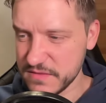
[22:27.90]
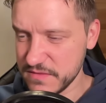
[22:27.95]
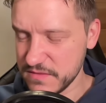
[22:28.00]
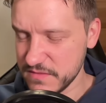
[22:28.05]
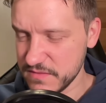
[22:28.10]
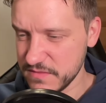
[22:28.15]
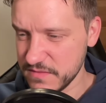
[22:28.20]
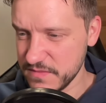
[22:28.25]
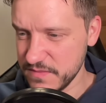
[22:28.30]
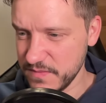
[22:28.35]

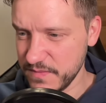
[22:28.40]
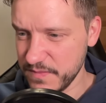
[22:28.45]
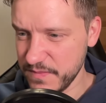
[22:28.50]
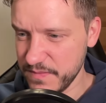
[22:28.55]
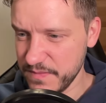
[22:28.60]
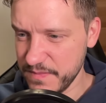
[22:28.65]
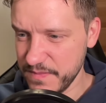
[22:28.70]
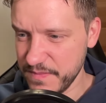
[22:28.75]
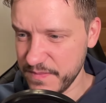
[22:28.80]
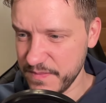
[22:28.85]

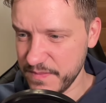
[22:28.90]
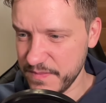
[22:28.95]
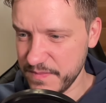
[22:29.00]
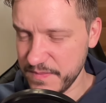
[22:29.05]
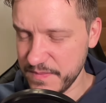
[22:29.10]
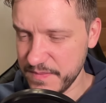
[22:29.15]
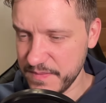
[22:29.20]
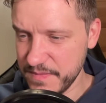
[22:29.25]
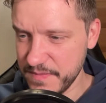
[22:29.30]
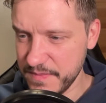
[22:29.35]

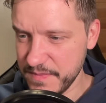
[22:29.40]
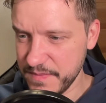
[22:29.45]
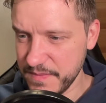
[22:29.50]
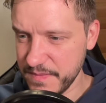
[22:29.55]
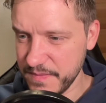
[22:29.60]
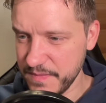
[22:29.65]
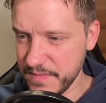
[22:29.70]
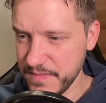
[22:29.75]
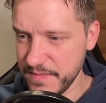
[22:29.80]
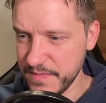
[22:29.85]

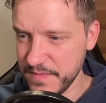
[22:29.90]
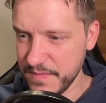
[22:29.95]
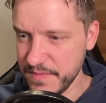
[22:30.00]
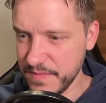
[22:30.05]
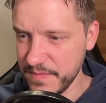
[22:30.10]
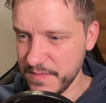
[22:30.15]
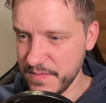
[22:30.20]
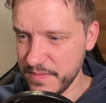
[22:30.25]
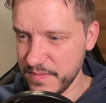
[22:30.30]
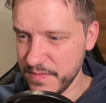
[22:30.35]

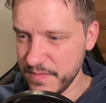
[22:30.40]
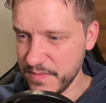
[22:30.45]
Nothing is said.